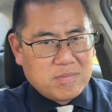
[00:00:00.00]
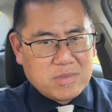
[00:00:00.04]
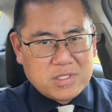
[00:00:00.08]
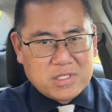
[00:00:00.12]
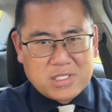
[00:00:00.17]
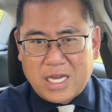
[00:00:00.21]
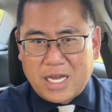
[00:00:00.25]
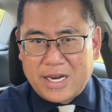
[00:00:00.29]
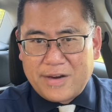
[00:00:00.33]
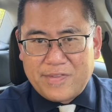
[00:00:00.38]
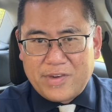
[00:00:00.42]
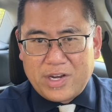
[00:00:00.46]

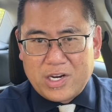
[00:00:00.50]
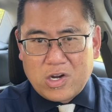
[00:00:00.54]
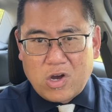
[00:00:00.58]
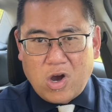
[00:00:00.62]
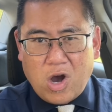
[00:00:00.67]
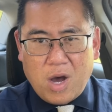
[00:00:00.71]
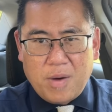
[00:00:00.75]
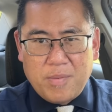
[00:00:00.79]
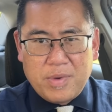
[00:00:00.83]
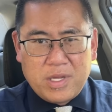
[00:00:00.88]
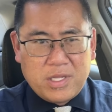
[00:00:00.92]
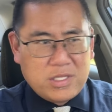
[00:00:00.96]
is kind of
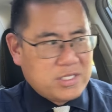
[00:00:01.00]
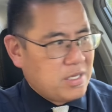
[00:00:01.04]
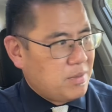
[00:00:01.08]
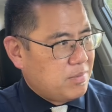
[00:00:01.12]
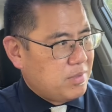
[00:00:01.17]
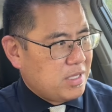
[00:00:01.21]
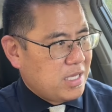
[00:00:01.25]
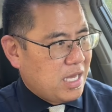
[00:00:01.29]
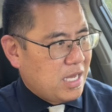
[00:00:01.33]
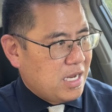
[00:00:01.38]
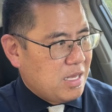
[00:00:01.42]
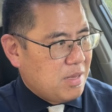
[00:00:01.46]
uncommon,
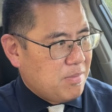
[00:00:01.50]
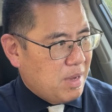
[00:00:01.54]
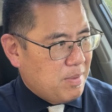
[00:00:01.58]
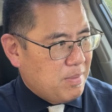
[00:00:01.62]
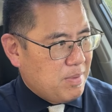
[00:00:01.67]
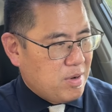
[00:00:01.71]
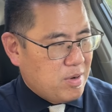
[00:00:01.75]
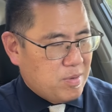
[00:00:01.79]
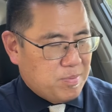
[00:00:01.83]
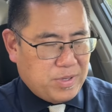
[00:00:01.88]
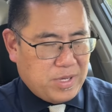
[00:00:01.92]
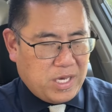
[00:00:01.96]
something that he might
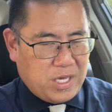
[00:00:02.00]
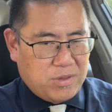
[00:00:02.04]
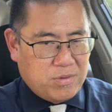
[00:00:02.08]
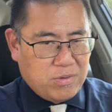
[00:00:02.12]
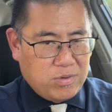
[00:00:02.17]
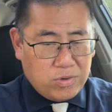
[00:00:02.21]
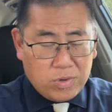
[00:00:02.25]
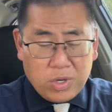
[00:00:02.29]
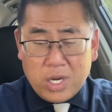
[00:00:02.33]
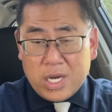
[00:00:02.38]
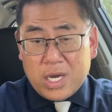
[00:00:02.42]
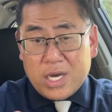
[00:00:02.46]
be able to play
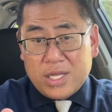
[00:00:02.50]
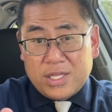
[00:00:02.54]
through.